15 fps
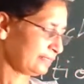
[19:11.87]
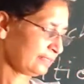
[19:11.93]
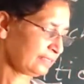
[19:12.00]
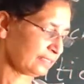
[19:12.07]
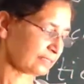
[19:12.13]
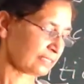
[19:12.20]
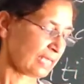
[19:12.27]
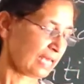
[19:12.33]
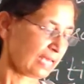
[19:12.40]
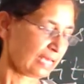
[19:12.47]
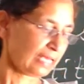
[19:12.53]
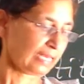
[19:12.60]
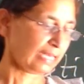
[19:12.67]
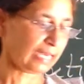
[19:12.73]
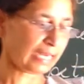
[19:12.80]
Isn't
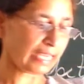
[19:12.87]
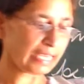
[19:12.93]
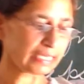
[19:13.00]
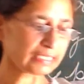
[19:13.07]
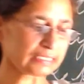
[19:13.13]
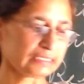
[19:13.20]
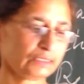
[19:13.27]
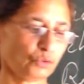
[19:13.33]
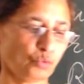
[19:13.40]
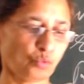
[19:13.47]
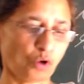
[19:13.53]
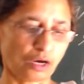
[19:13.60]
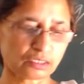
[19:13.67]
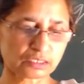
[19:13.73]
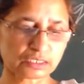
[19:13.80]
it? Lake
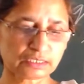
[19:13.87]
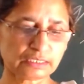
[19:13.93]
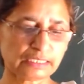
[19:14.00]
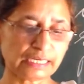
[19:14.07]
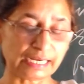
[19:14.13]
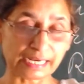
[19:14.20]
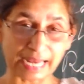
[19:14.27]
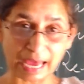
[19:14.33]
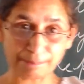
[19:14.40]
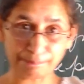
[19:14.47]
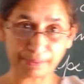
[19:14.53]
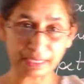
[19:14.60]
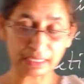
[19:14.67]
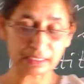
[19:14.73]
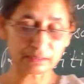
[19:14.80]
water
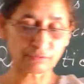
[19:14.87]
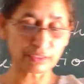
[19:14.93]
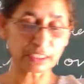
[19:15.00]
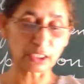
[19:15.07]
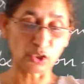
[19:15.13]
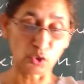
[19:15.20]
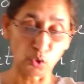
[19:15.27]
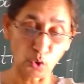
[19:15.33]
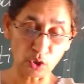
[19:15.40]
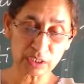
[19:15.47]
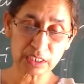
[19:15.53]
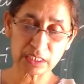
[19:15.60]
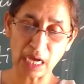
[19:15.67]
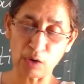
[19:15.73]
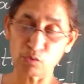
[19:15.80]
lapping with
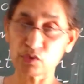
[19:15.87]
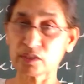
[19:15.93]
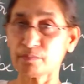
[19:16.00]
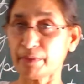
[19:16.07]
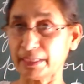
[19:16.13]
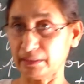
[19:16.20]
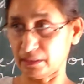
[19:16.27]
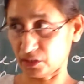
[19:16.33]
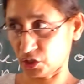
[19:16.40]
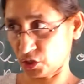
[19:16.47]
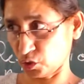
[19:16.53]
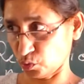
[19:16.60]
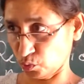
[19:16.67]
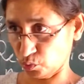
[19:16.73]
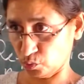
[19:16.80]
low sounds by the
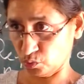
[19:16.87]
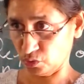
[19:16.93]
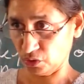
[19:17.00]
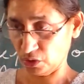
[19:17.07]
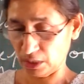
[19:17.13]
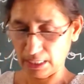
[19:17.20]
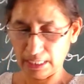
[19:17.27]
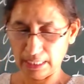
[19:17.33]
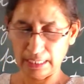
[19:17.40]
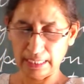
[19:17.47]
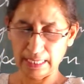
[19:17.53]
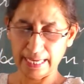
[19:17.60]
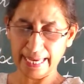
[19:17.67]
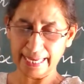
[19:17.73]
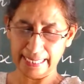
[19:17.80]
shore.
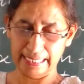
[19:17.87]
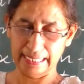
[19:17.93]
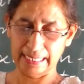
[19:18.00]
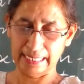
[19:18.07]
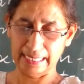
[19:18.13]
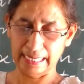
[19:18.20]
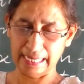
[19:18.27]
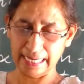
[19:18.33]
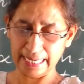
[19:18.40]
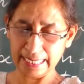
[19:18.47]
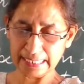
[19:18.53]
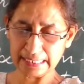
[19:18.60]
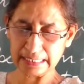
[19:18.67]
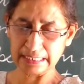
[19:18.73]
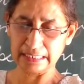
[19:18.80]
L.
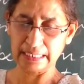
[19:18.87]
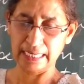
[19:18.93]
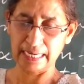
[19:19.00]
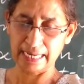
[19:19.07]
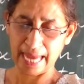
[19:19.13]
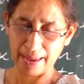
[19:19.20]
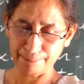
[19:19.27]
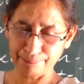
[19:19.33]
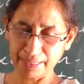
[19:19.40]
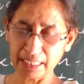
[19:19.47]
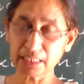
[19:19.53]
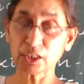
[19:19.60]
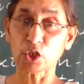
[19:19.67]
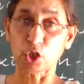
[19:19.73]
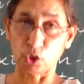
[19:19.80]
Lake
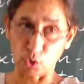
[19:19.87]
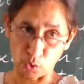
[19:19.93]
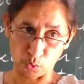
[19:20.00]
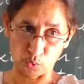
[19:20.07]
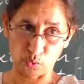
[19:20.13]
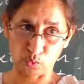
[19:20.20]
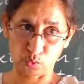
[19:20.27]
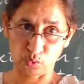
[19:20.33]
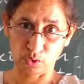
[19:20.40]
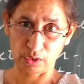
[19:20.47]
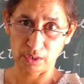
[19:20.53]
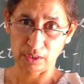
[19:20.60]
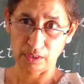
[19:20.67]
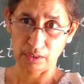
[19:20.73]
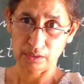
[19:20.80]
lapping low.
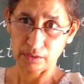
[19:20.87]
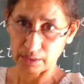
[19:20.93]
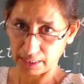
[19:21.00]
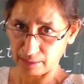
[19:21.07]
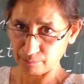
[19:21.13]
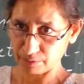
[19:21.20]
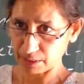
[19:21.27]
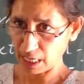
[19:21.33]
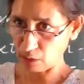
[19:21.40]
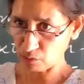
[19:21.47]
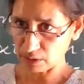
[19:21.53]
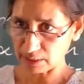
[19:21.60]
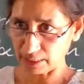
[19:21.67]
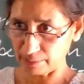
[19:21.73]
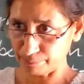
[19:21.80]
Same
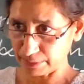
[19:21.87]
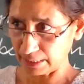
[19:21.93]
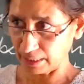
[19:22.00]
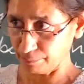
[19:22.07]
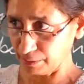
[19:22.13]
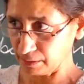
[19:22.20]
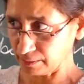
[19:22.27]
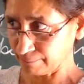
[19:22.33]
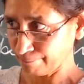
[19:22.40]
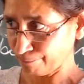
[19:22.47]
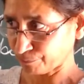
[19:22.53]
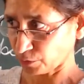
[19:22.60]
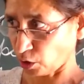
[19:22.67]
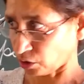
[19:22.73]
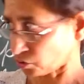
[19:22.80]
sound, same
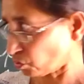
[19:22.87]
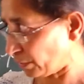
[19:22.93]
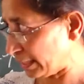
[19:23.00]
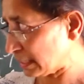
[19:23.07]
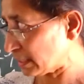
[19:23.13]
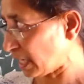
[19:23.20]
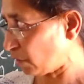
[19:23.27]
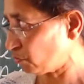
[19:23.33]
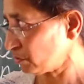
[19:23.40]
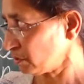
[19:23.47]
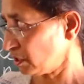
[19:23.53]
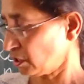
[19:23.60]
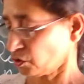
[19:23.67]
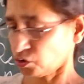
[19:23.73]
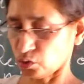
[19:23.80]
syllable, consonant sound.
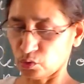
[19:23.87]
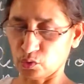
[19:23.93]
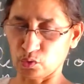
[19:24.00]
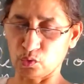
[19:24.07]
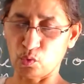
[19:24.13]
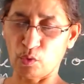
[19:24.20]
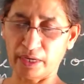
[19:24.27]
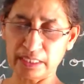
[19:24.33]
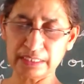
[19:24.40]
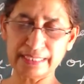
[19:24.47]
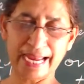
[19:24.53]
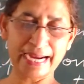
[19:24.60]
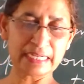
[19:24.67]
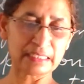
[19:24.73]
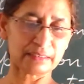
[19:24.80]
So what is
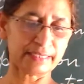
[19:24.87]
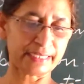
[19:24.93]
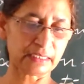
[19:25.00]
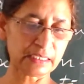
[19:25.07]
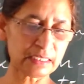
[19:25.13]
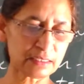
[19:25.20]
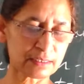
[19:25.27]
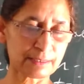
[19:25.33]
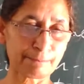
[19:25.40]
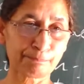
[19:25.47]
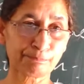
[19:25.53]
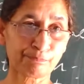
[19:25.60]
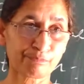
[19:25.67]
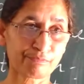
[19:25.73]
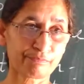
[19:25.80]
that? That is
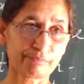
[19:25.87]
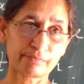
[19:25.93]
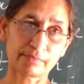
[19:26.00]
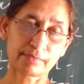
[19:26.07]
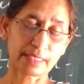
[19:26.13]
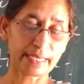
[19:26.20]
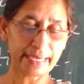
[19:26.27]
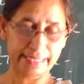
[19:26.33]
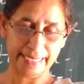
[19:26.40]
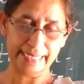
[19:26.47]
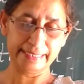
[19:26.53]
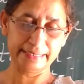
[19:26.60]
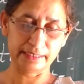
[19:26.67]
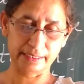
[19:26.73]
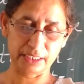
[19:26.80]
an
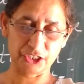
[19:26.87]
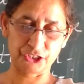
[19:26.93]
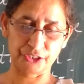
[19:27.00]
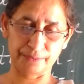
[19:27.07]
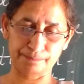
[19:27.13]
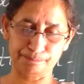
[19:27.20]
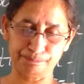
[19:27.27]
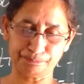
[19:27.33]
alliteration.